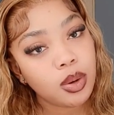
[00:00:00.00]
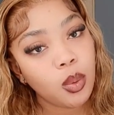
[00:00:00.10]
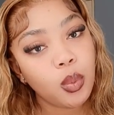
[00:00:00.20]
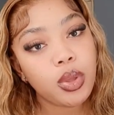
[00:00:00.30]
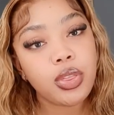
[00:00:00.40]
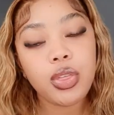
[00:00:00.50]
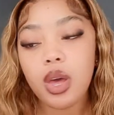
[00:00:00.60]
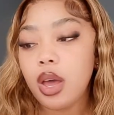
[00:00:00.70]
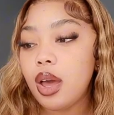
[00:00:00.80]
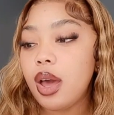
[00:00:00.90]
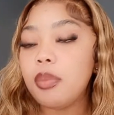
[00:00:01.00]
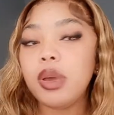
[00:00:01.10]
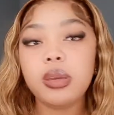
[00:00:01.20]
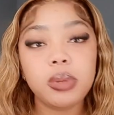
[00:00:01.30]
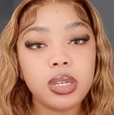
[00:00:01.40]
with a
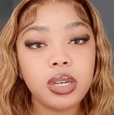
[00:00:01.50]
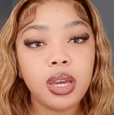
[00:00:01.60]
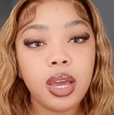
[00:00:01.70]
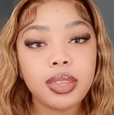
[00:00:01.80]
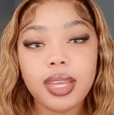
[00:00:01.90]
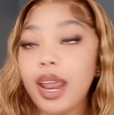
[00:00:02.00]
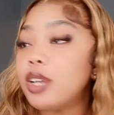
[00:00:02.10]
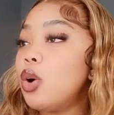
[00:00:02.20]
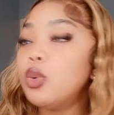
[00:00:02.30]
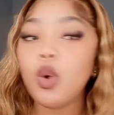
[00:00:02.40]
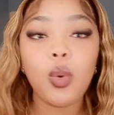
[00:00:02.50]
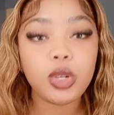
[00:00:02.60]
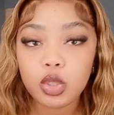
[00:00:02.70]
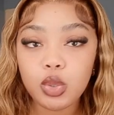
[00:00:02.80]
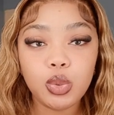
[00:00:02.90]
baby that I don't know what
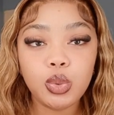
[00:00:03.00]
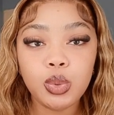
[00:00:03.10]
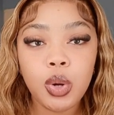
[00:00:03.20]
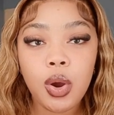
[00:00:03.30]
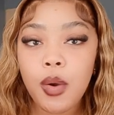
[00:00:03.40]
to do.